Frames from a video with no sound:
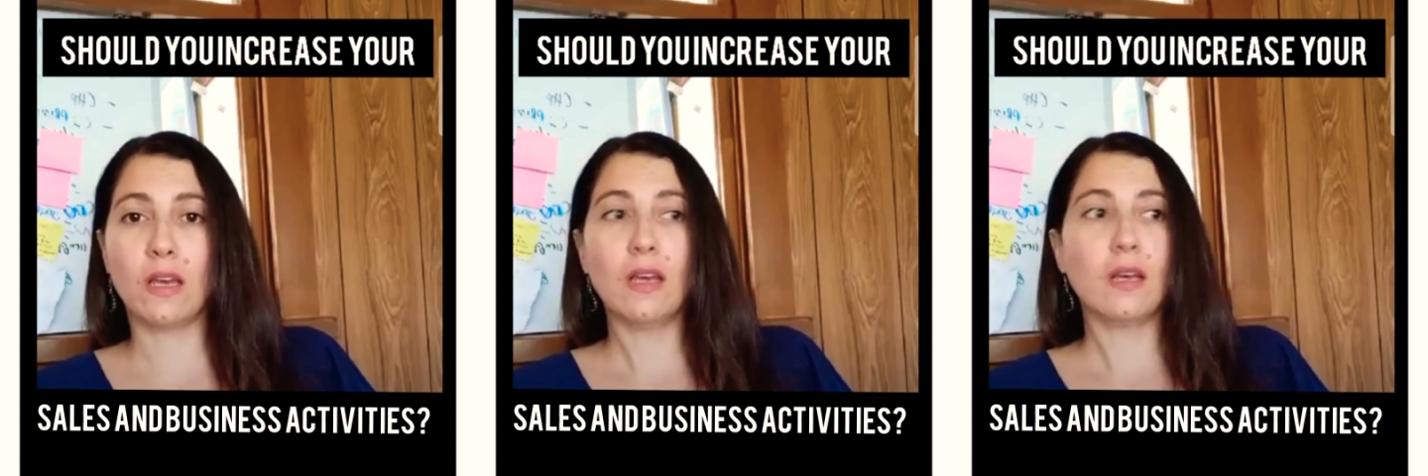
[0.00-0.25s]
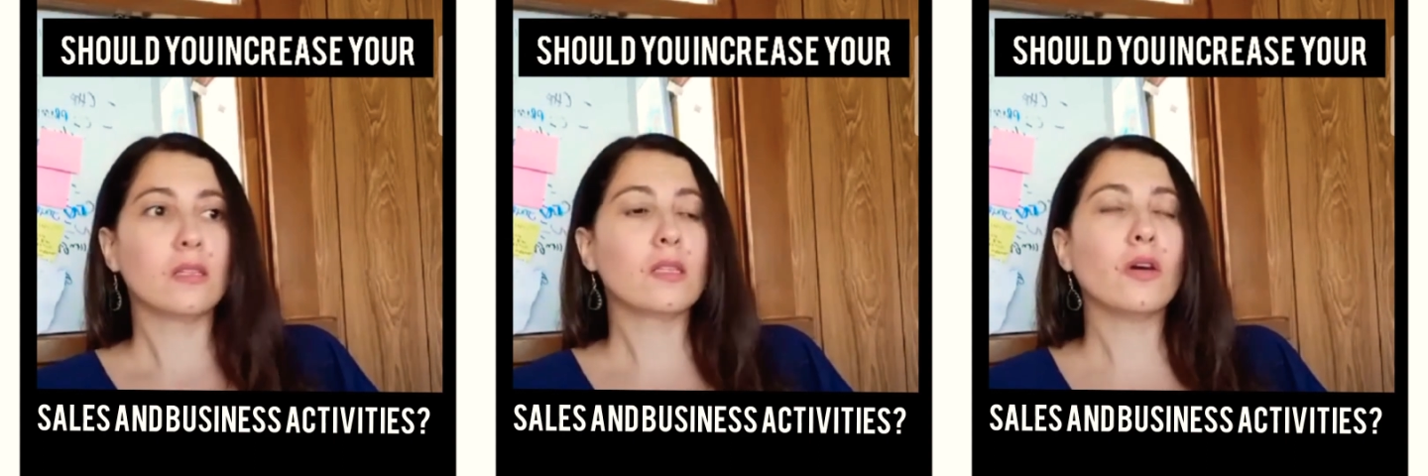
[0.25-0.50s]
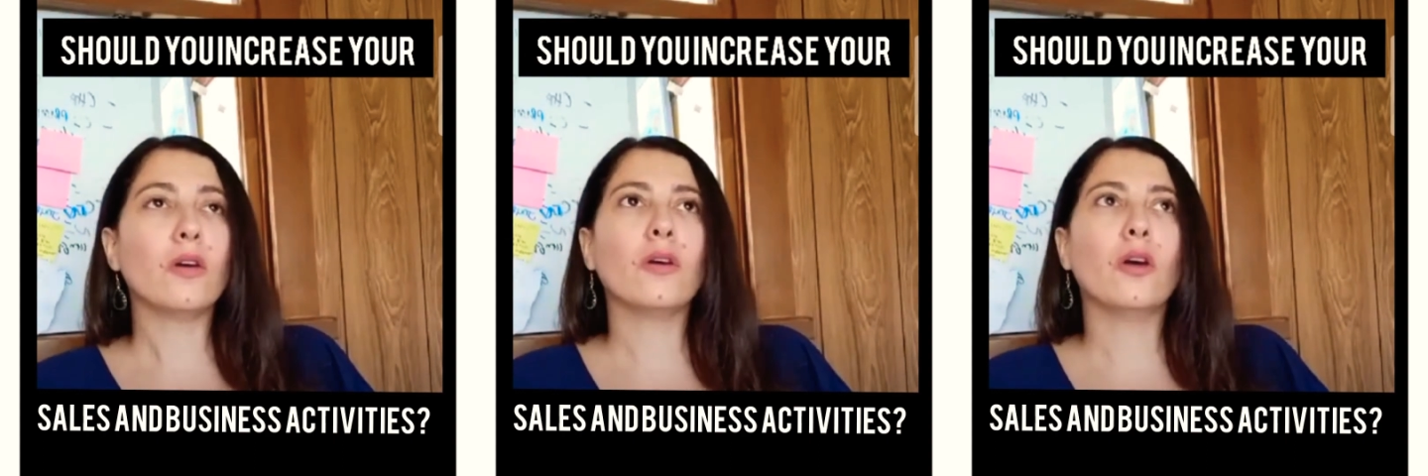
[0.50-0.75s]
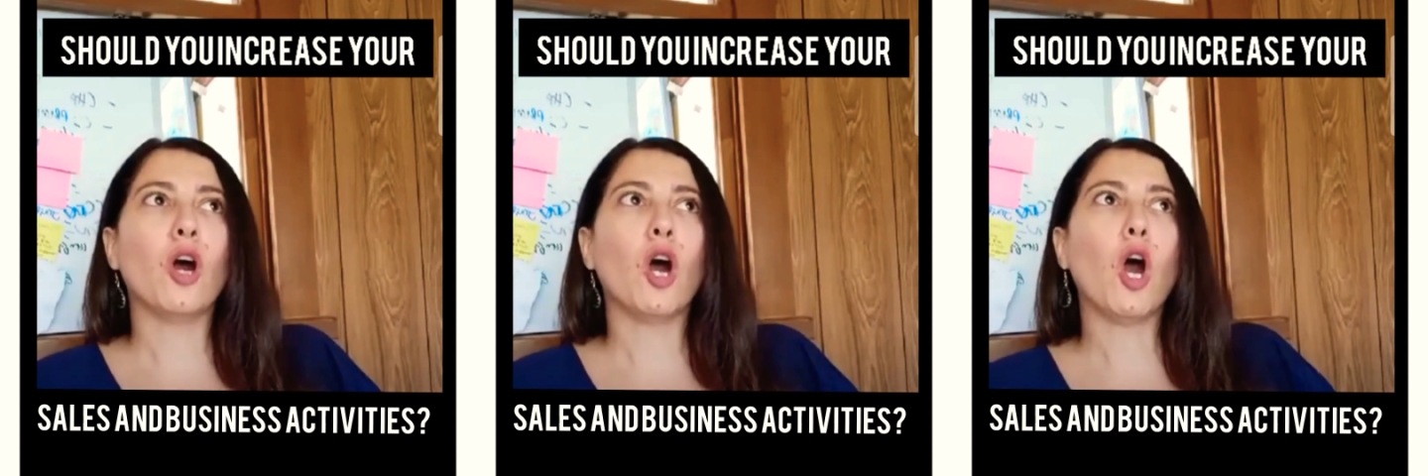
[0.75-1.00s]
So
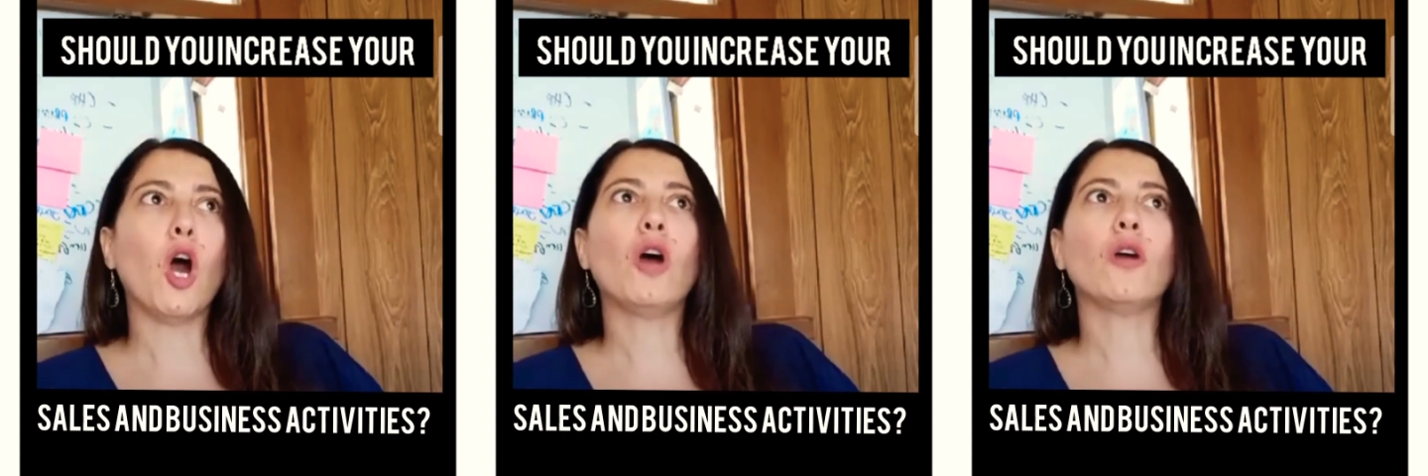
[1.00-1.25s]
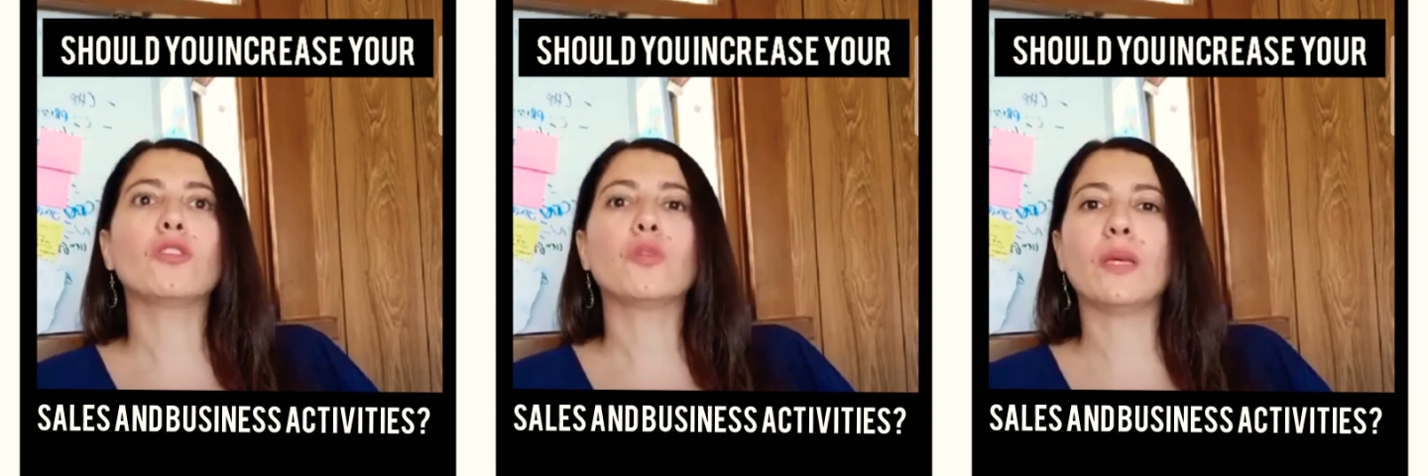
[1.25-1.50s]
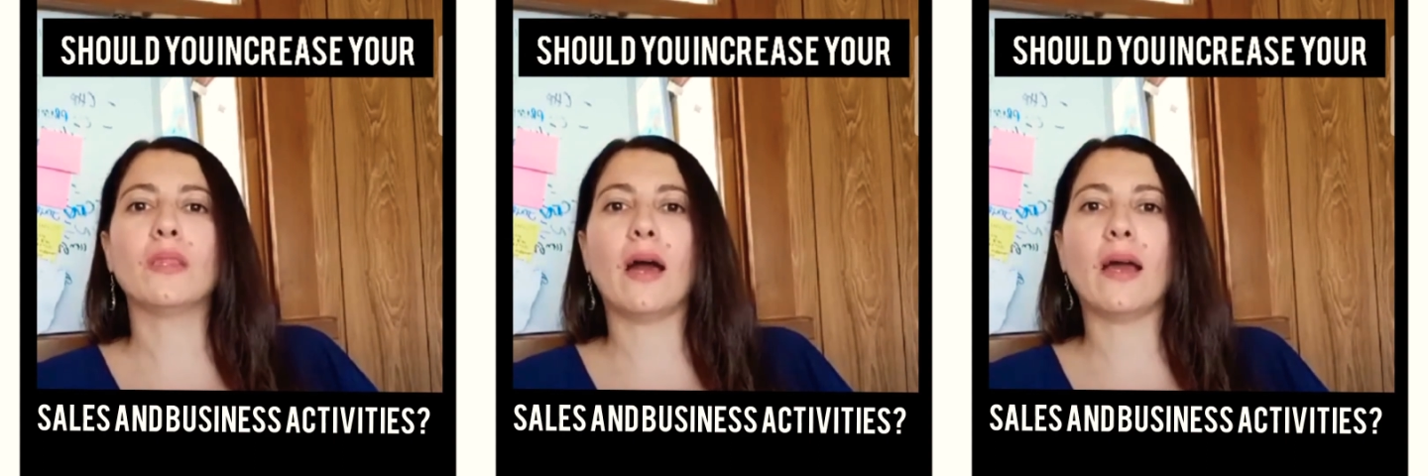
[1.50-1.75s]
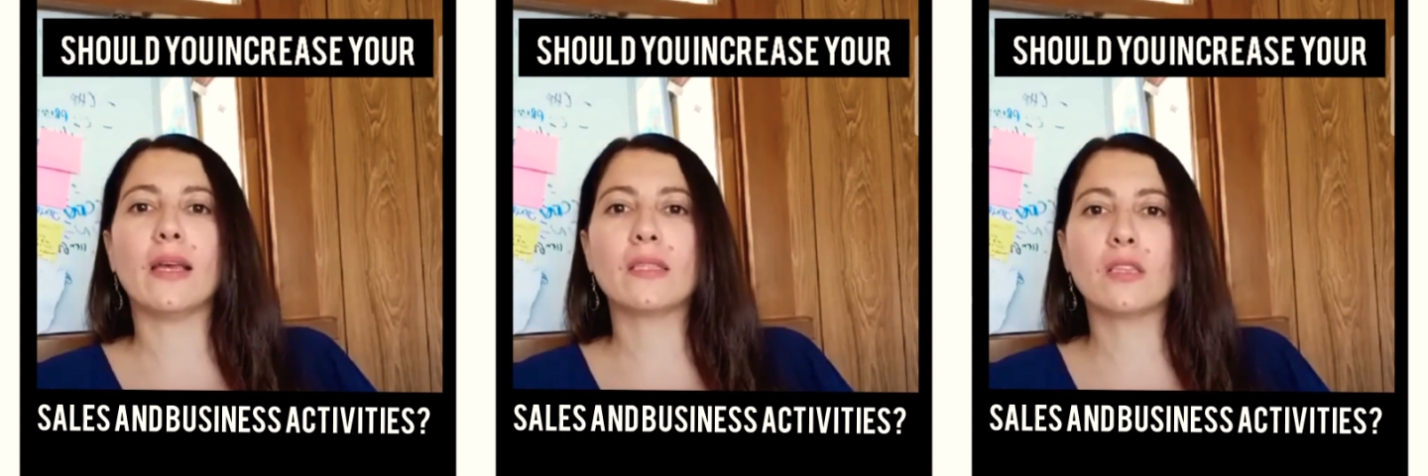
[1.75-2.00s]
her doing that
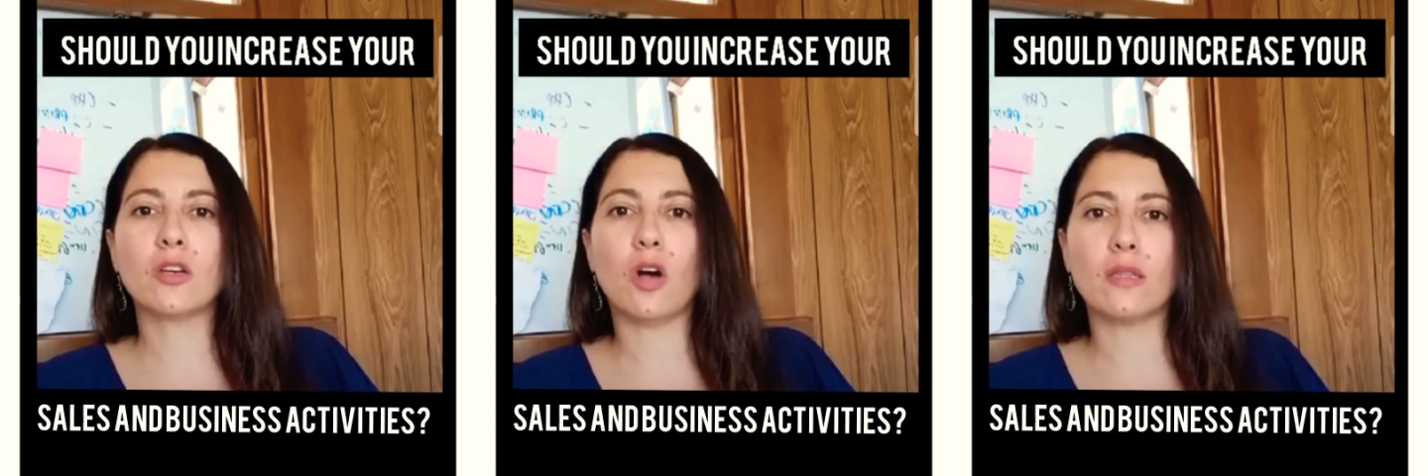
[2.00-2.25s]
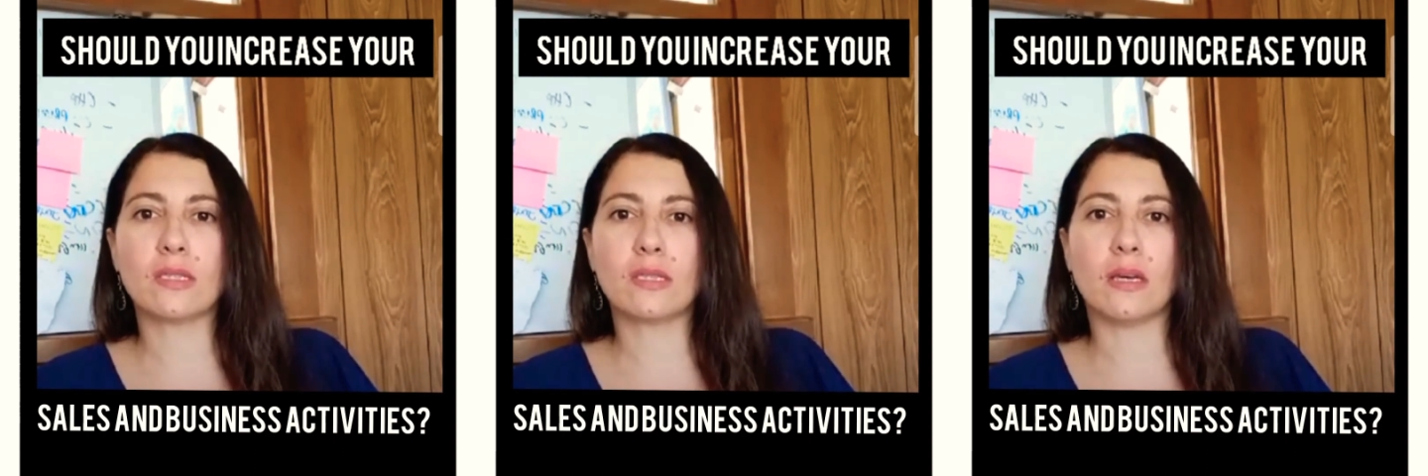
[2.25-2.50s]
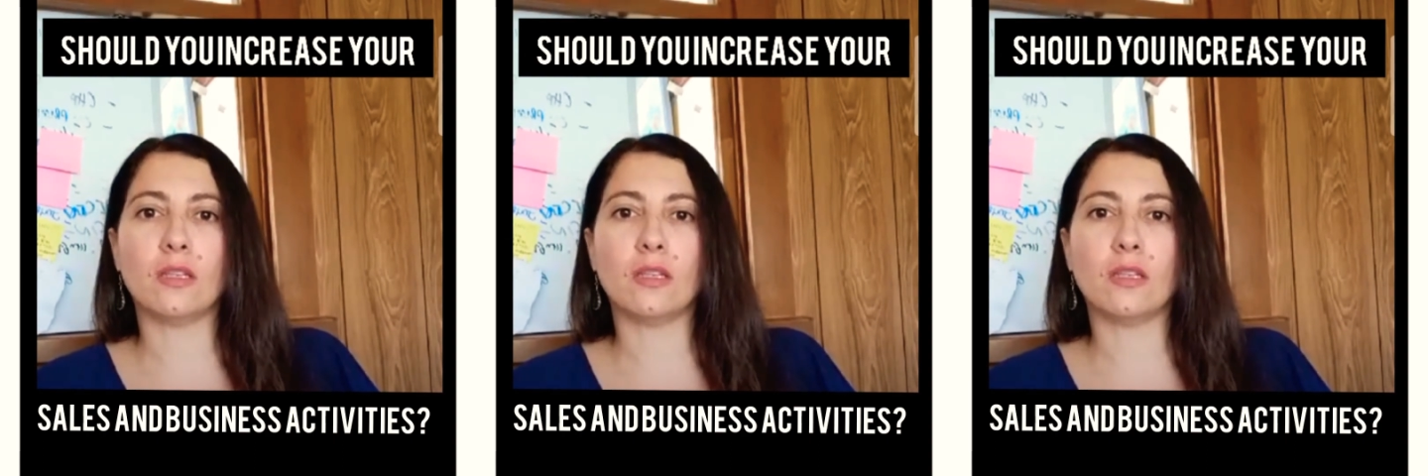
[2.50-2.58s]
is a godsend.